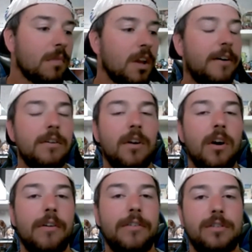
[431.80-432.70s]

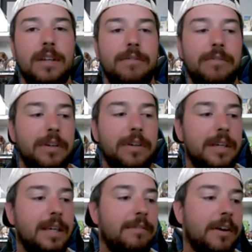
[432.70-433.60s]
Obviously, if he
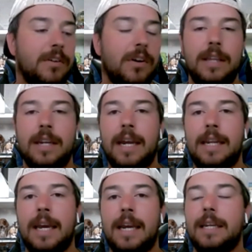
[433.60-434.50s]
goes higher than
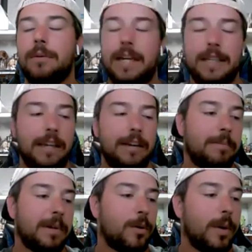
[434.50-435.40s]
88, he'll get there a
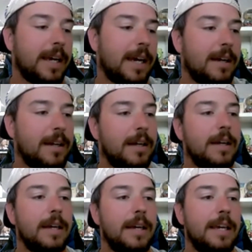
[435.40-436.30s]
bit quicker.
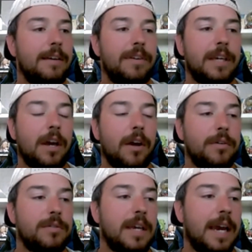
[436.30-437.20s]
If he
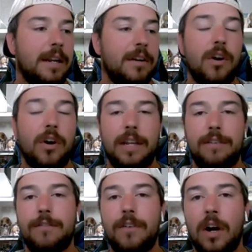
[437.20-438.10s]
goes at a
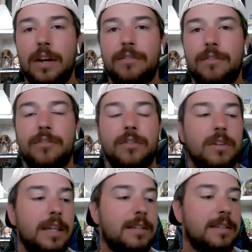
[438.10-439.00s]
95,
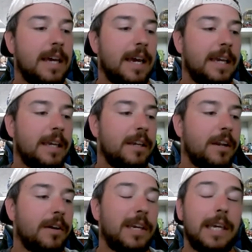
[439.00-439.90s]
let's say,
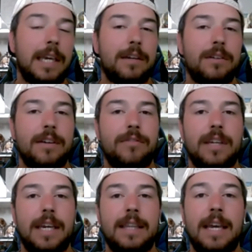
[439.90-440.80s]
he could
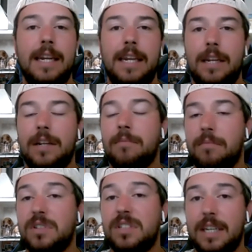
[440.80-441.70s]
definitely get that in
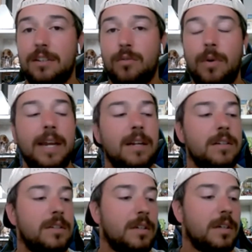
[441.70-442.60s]
6
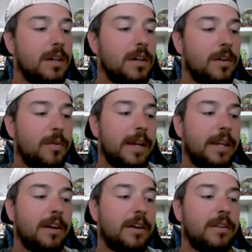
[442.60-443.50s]
rounds,
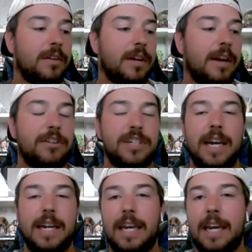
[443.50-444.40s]
where, the average
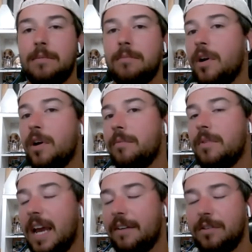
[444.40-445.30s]
88 might
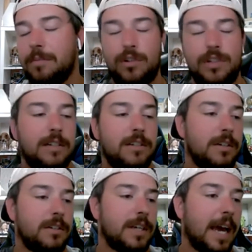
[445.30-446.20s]
have to push out
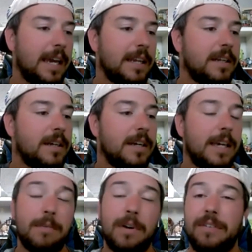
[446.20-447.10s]
to 8,
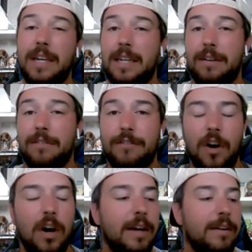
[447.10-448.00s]
might even get in
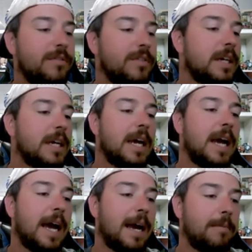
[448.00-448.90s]
5.
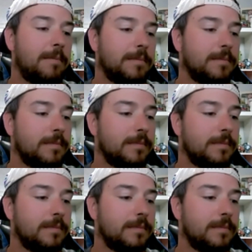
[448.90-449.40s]
And